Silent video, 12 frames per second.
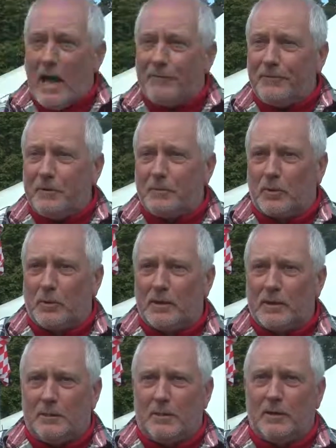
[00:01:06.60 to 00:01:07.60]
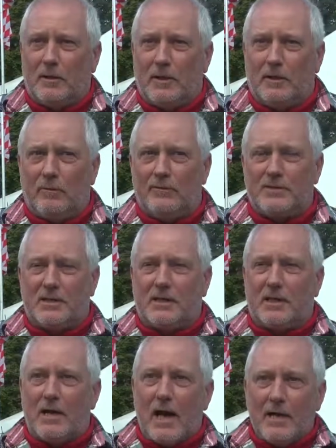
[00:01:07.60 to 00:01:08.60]
lot for the brewing community, and we've
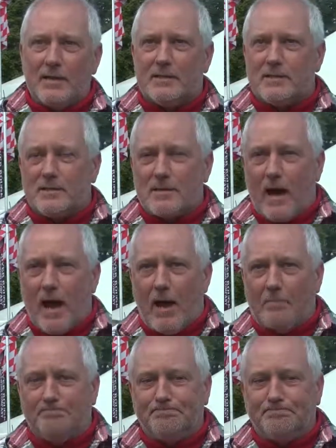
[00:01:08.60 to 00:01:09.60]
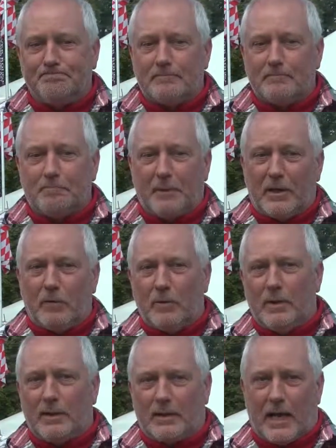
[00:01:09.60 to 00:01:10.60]
seen a nice um, beer
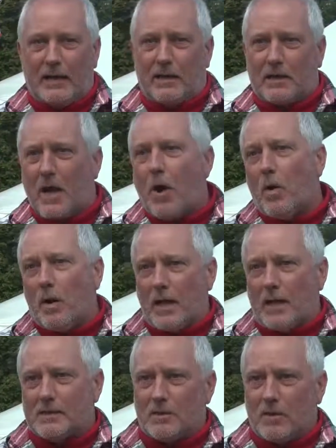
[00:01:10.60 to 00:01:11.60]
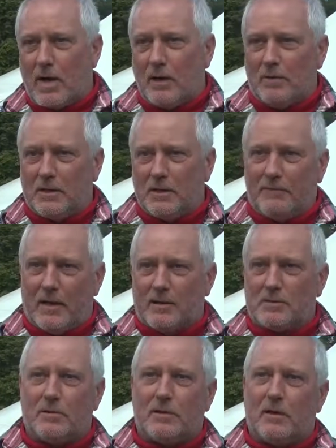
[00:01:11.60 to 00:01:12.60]
week kind of coalesce around the
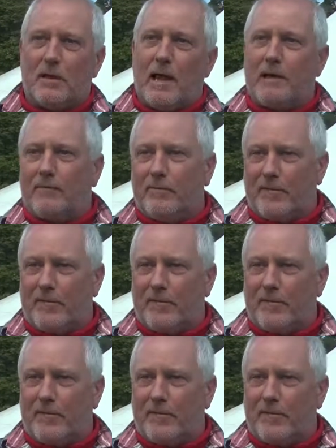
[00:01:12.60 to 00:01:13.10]
event. So there are a lot of